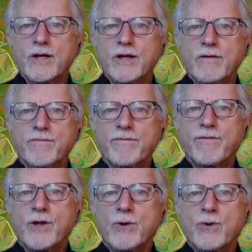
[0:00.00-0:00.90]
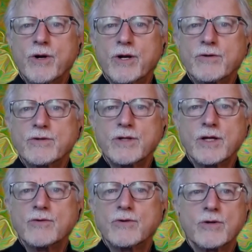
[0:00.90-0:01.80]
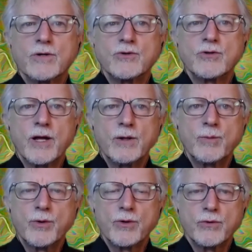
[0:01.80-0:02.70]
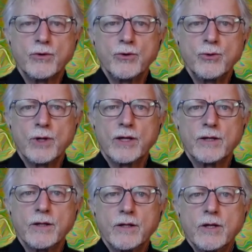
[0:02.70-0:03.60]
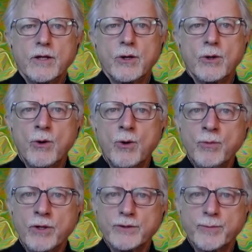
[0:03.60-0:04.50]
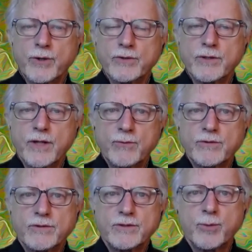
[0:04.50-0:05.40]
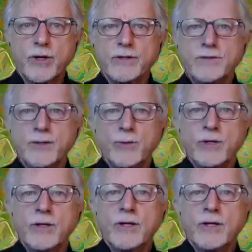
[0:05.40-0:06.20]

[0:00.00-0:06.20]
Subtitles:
a flow arts teacher, a childbirth doula, a homeless person, that was the surprising one,